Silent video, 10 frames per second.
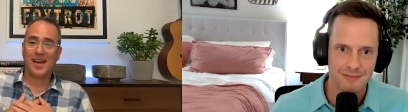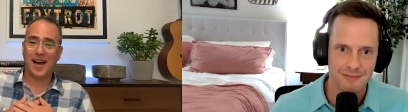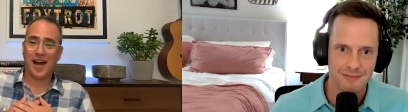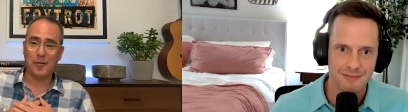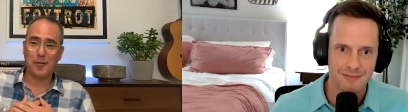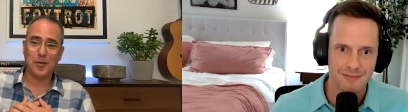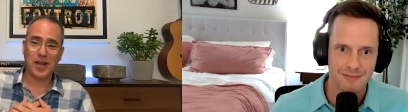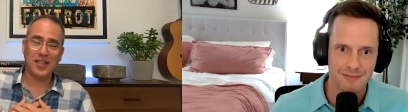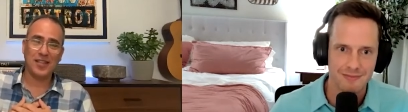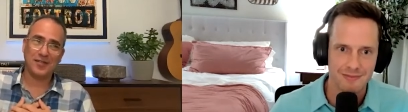Speaker 1: going to
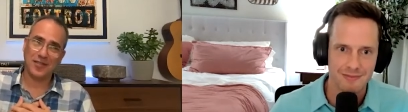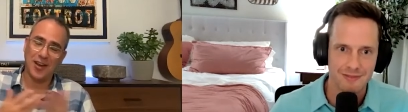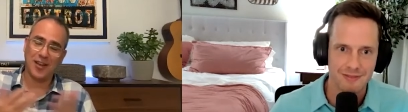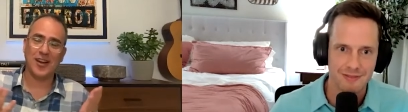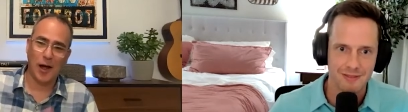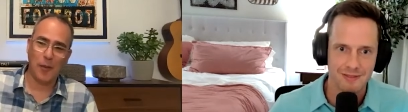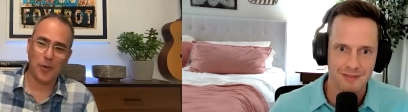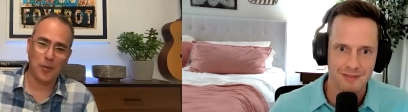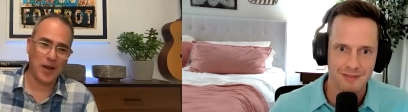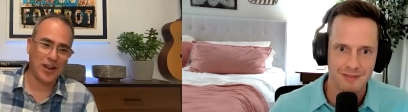be, look, I'll
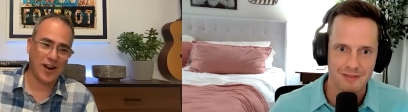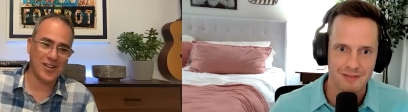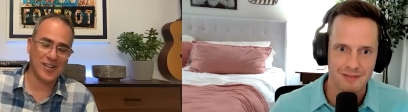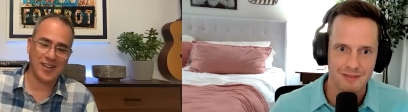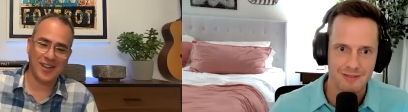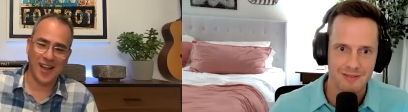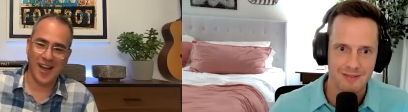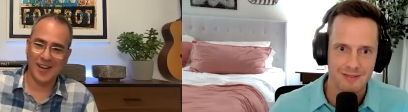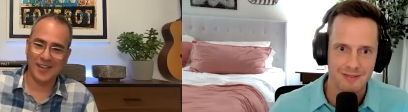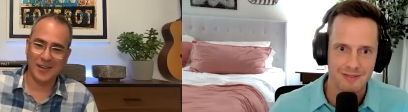put my cards on the
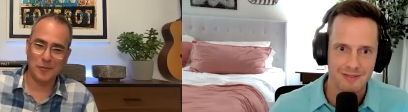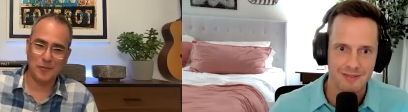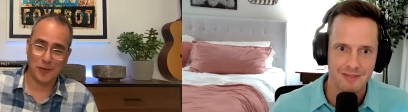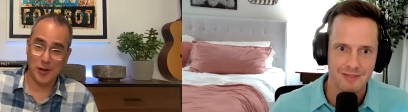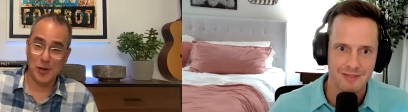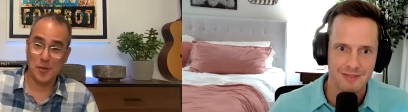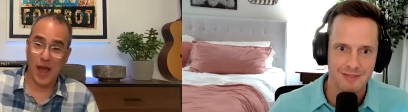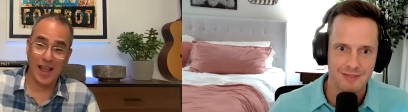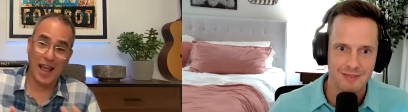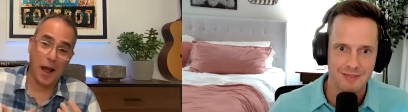line for you,
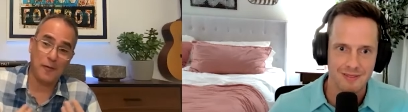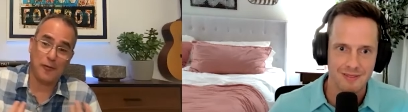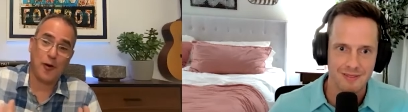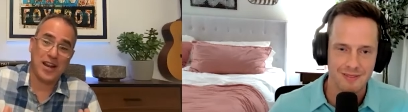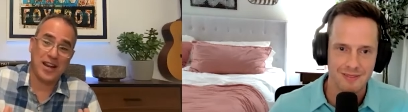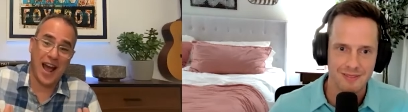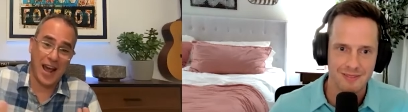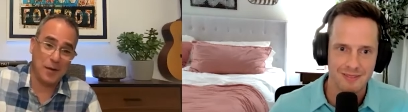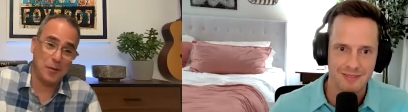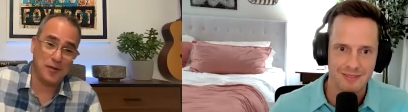Matt. Like, I'm 49. I'm going to be